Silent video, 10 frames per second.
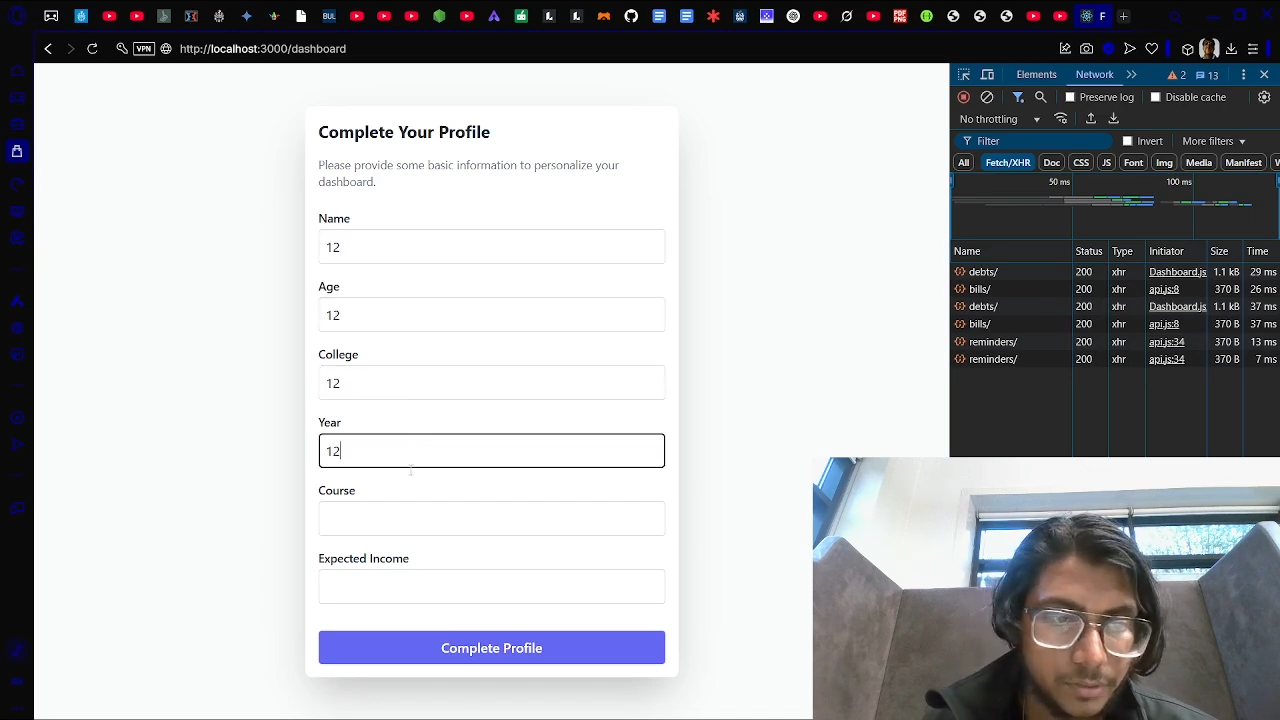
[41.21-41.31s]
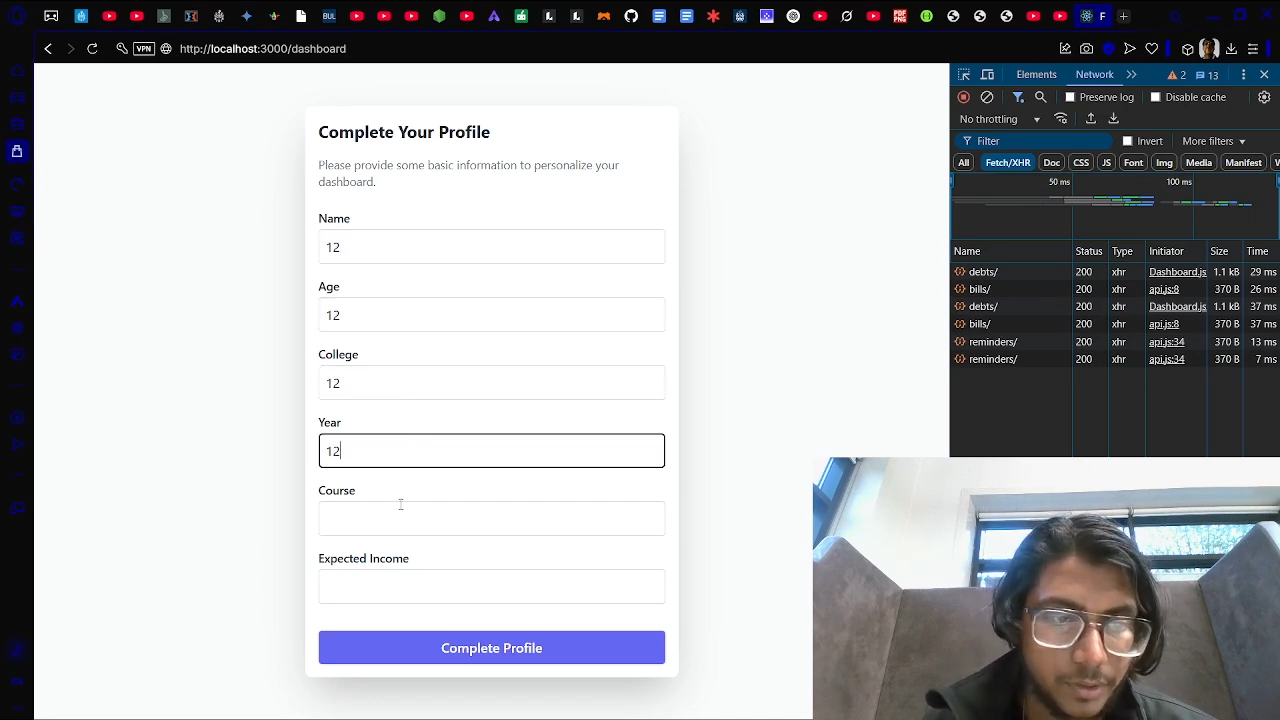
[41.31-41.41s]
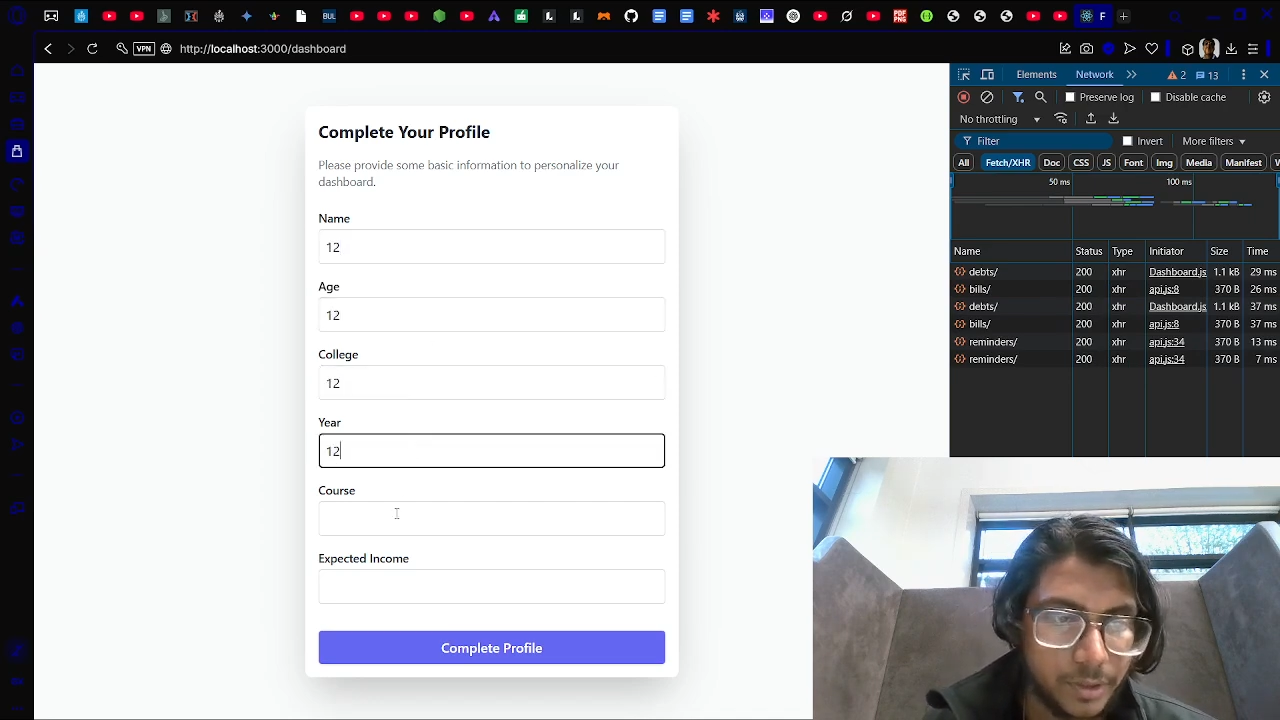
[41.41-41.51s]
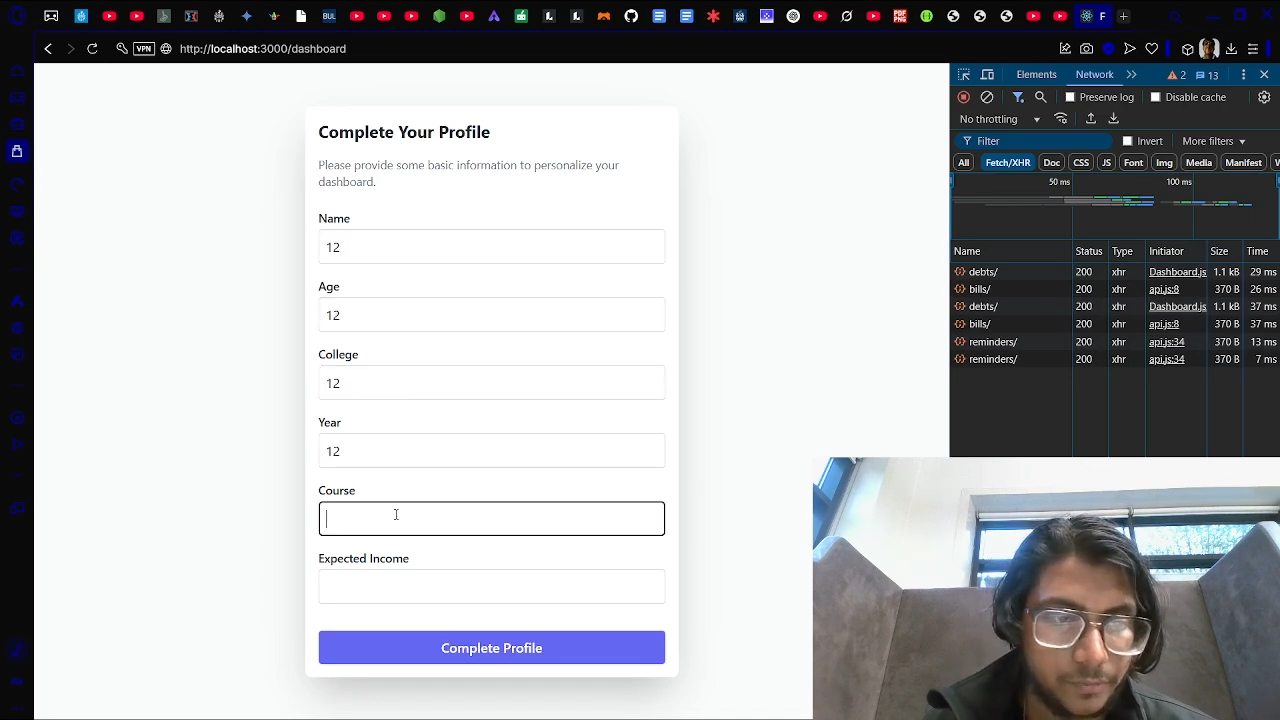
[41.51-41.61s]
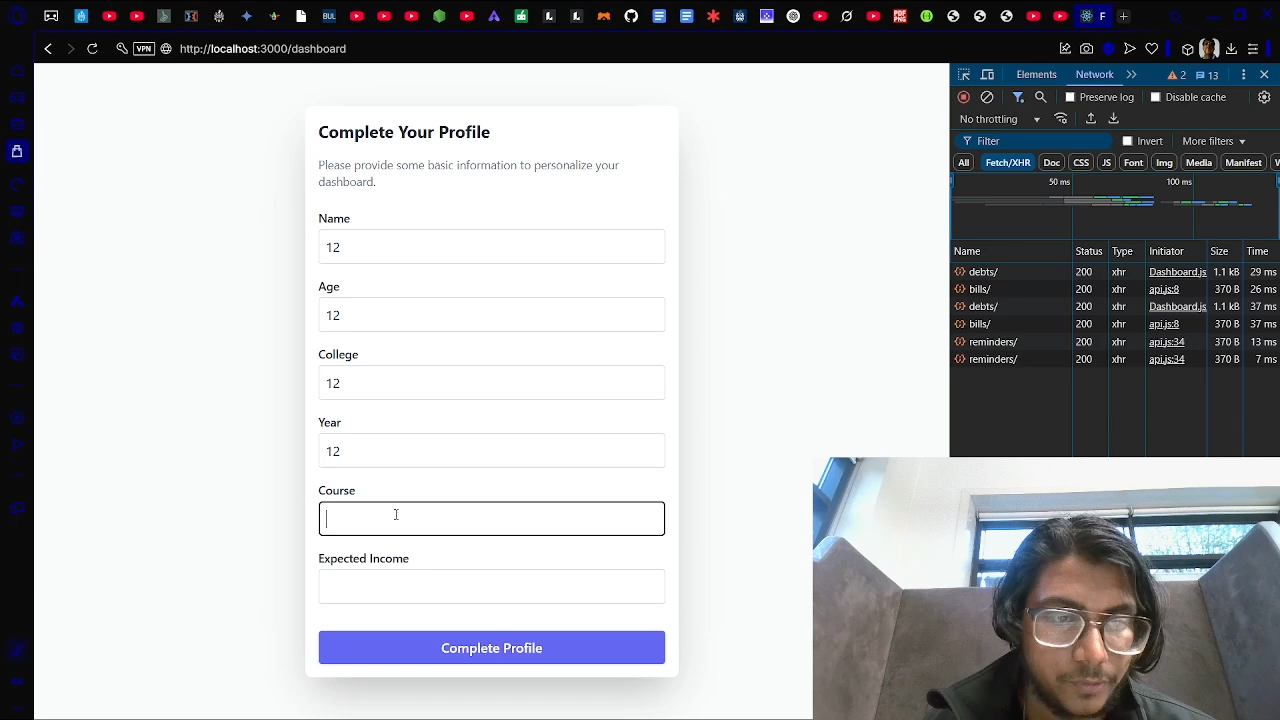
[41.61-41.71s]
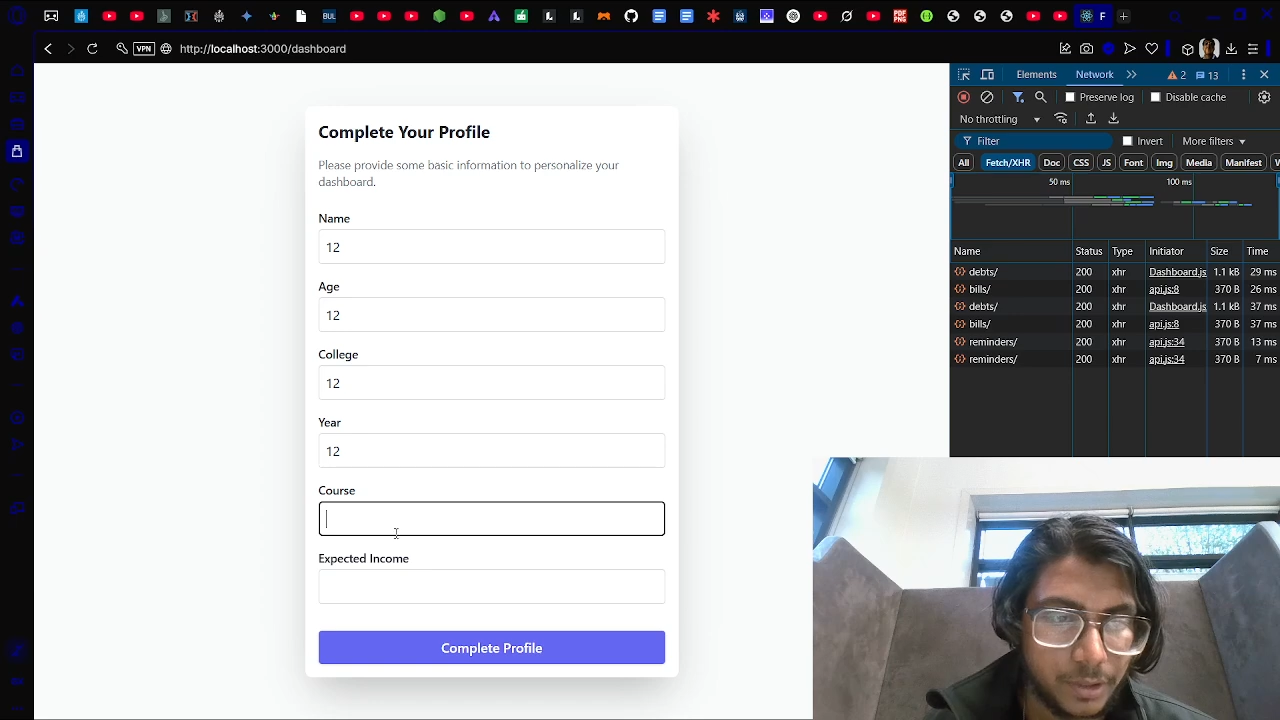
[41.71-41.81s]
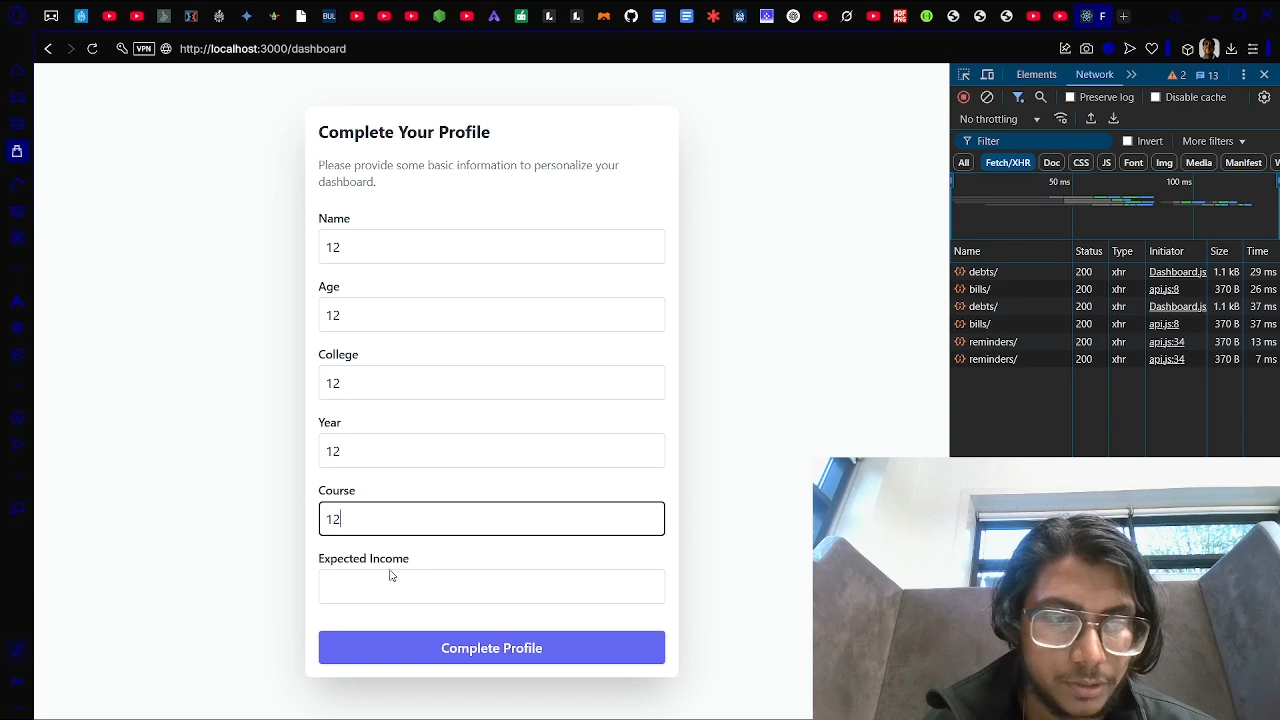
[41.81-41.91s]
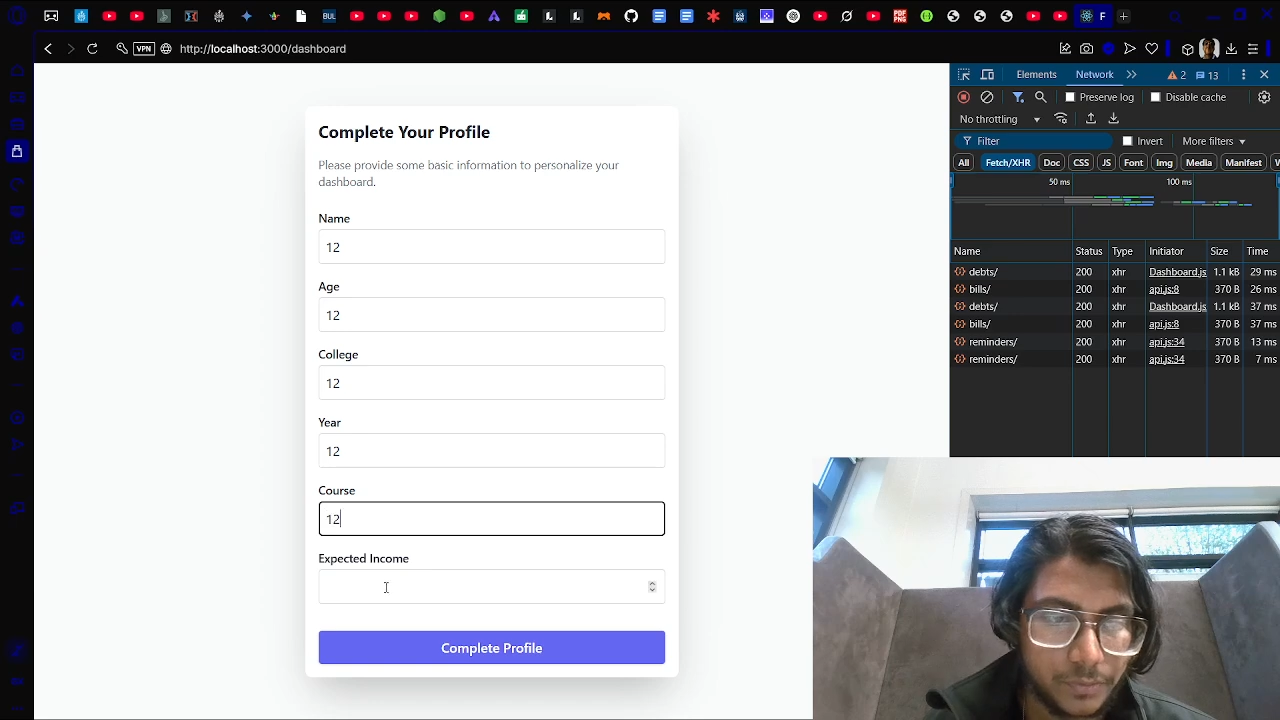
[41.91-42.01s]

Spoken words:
random values,